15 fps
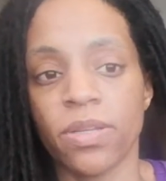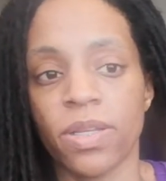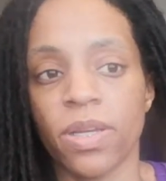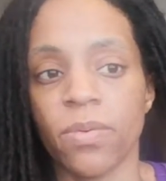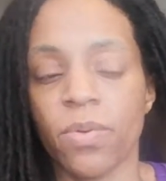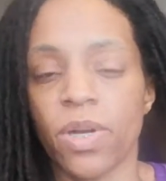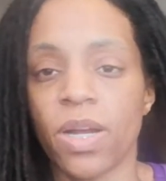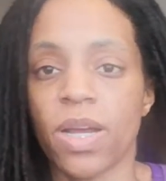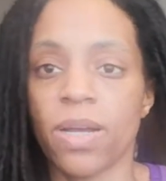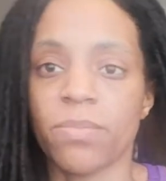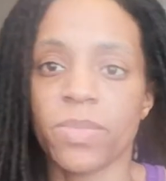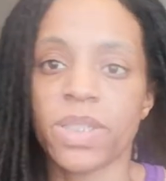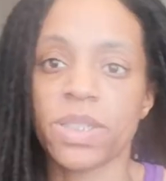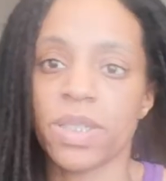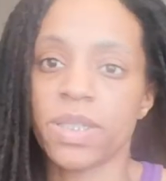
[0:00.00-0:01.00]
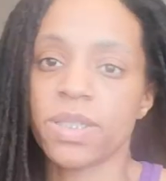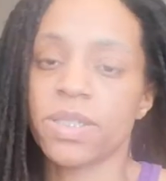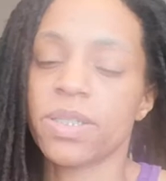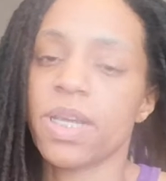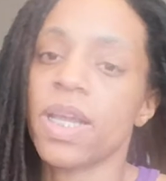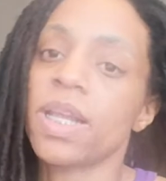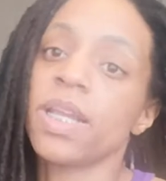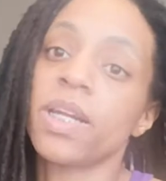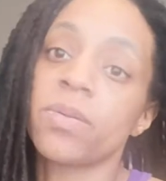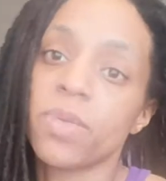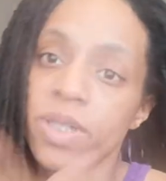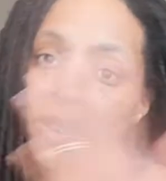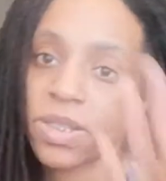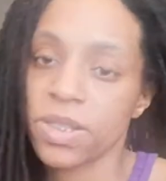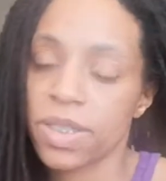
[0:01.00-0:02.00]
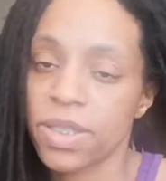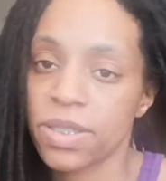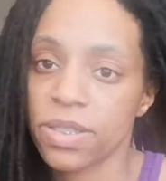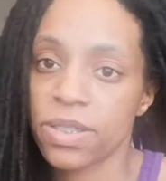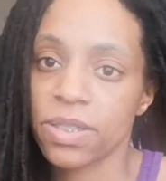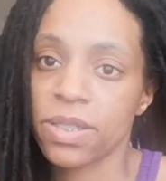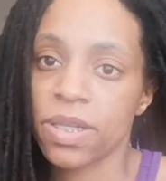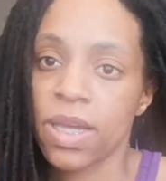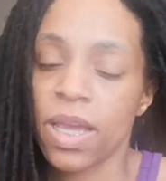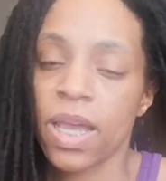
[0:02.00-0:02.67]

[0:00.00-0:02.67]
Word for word: there were um, cysts, and there were cysts,